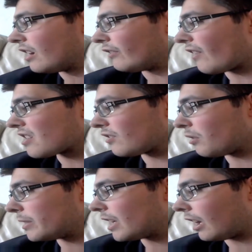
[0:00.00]
First of
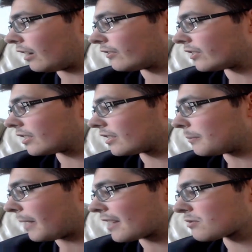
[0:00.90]
all, we have the
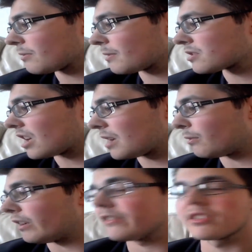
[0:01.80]
match which I
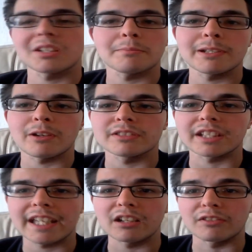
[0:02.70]
believe is going to be on the
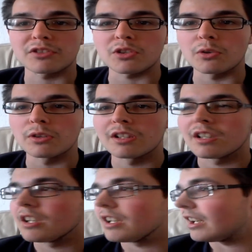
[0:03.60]
kickoff show.
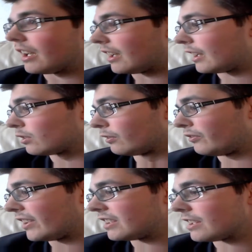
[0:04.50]
I don't
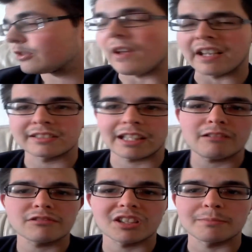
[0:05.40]
think the US
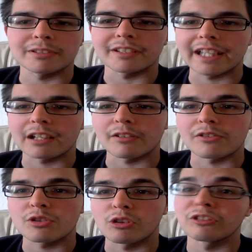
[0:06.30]
title is going to be in the kickoff
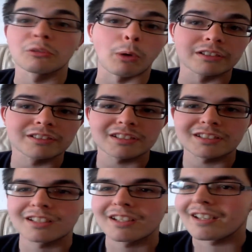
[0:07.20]
show for
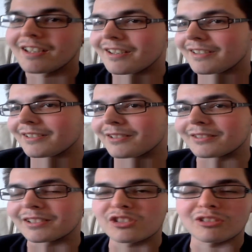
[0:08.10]
once. You know,
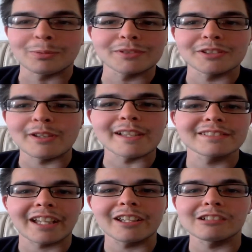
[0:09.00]
they usually put the US
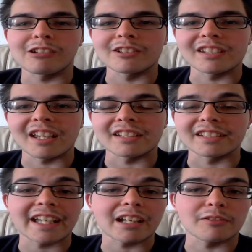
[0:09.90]
title on the
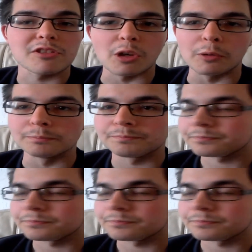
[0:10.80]
kickoff show,